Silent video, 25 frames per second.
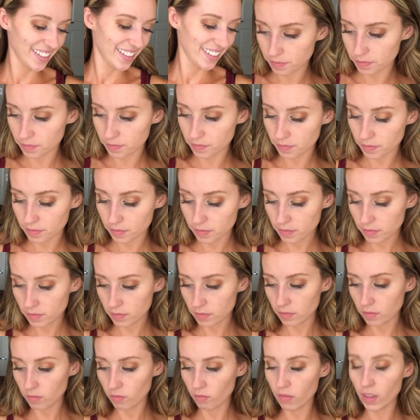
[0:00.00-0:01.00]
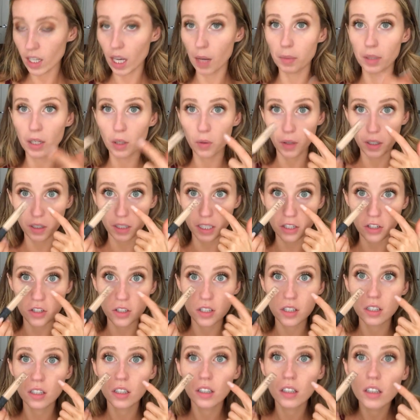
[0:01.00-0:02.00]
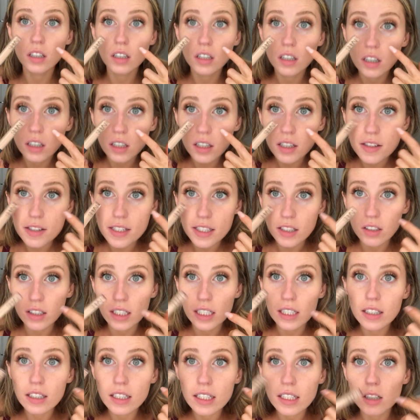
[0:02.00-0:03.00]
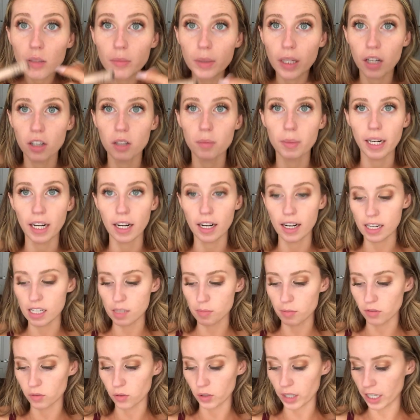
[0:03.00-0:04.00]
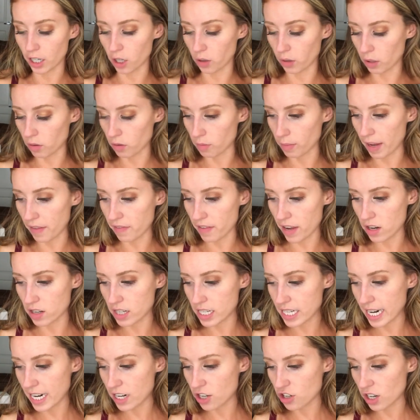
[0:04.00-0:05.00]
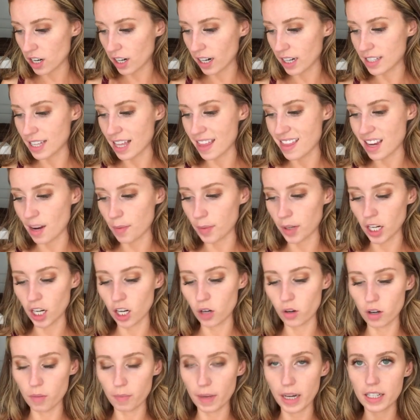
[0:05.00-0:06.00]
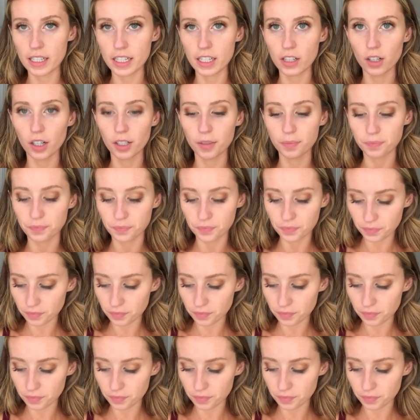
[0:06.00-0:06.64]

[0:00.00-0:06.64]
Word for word: I'm gonna quickly just conceal a little bit under my eyes before I go in with my foundation because I think I'm gonna go in with my Dior.